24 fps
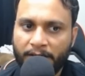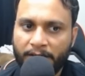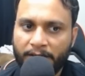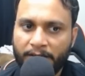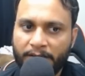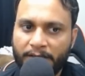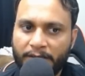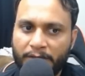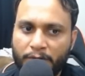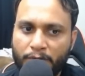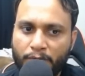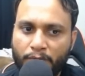
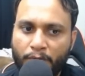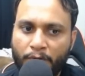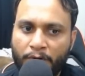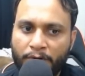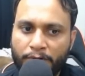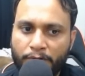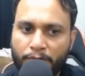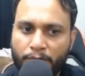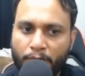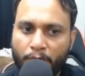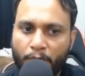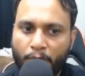then you
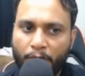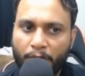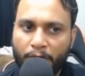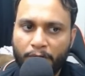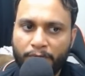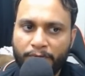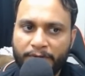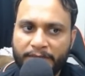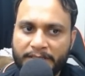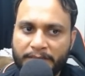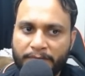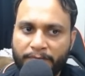want to
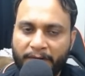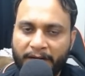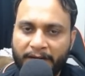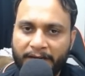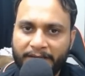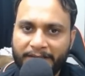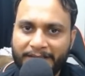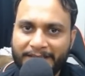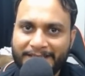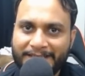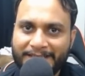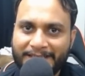always
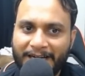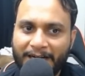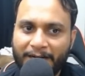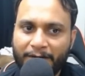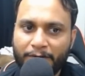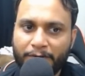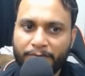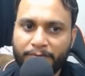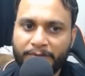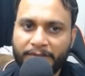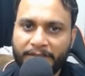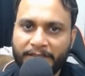find the start
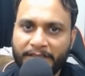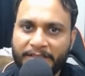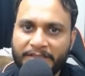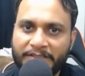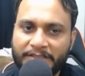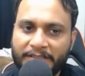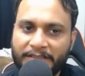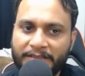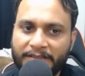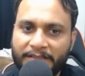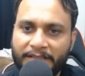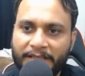of the range
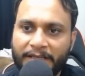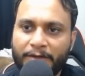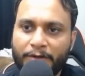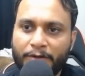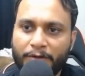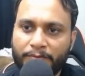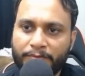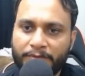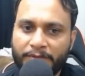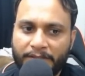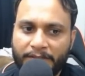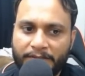and the end
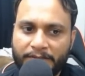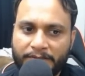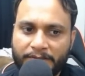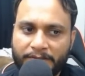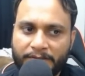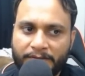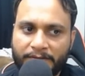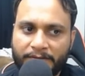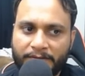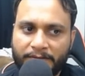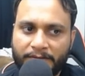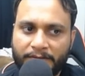of the range,
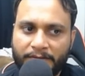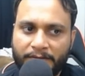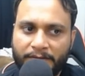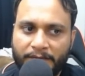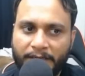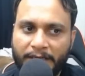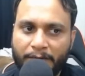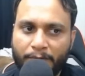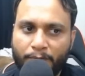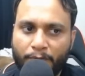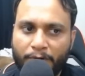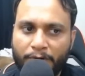
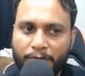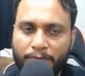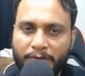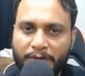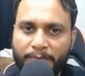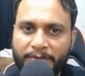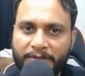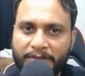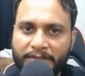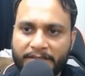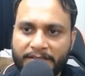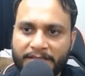right? What will
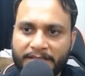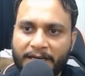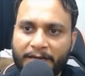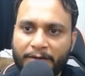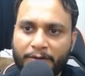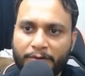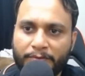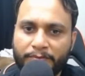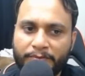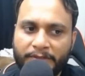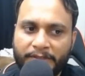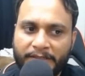be the
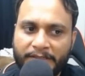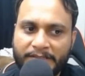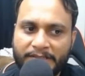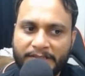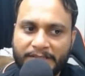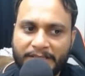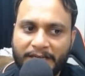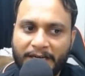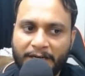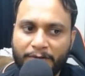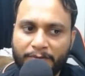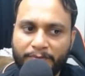start of the range?
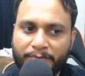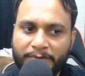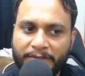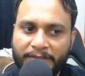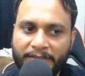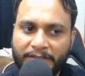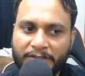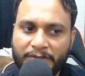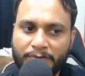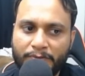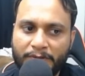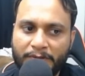Start of the
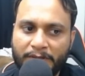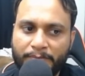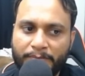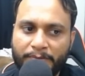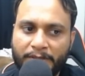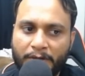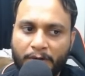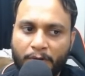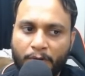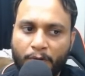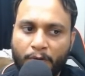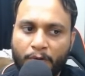range will
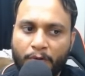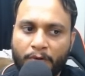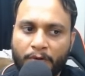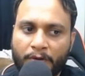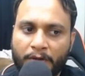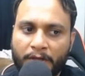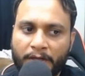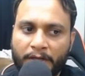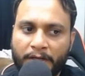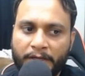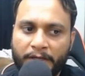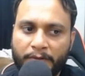be low,
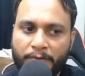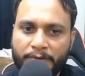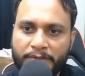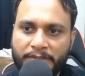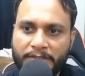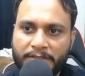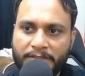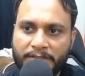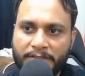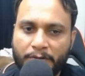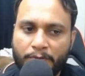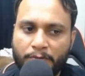which
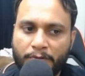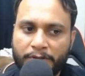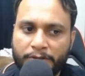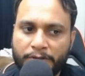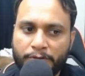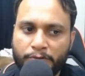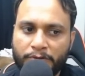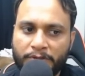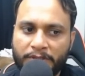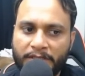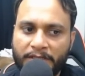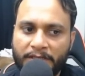is equal
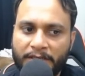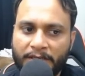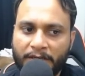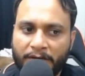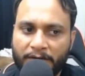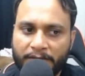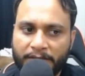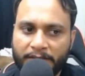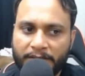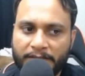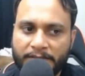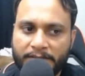to 3 in
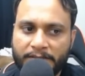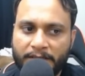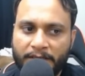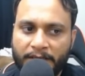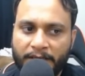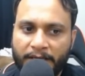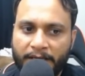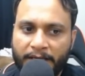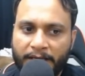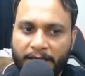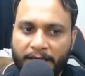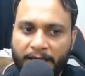our case.
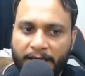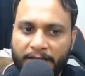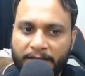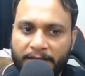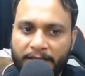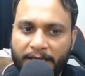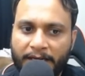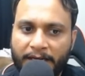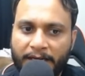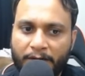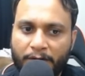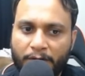And
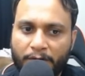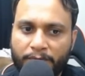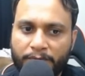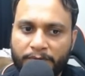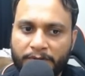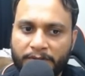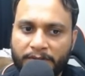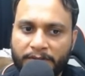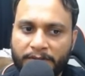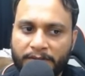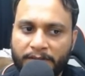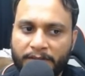the end of
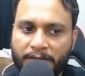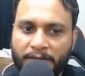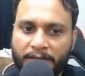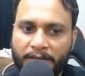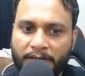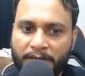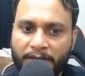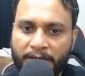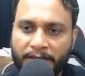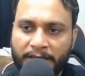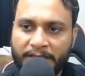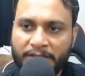
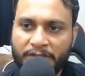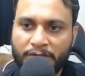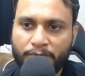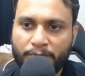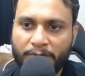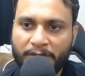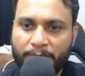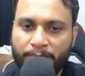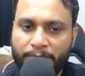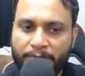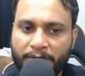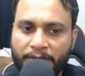the range
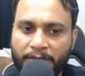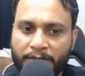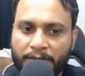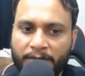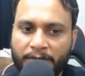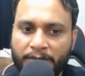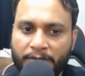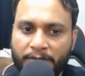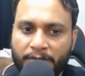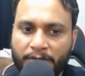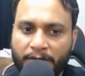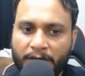will be
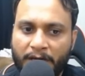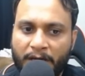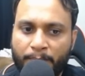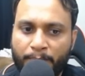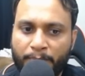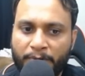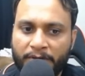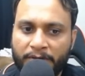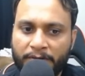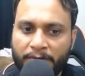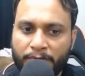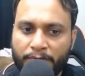
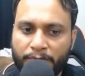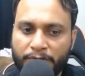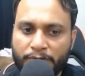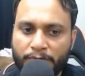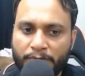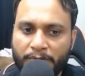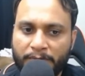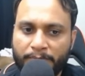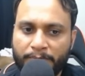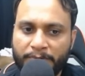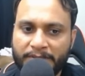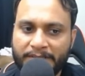upper, which
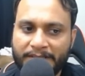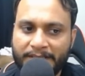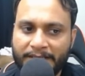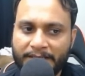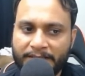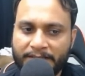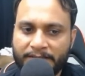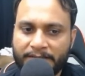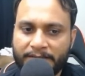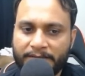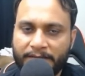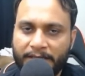will be
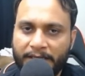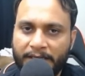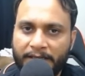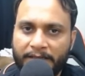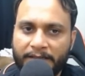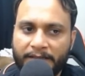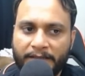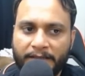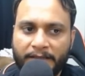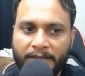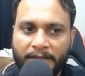6, right?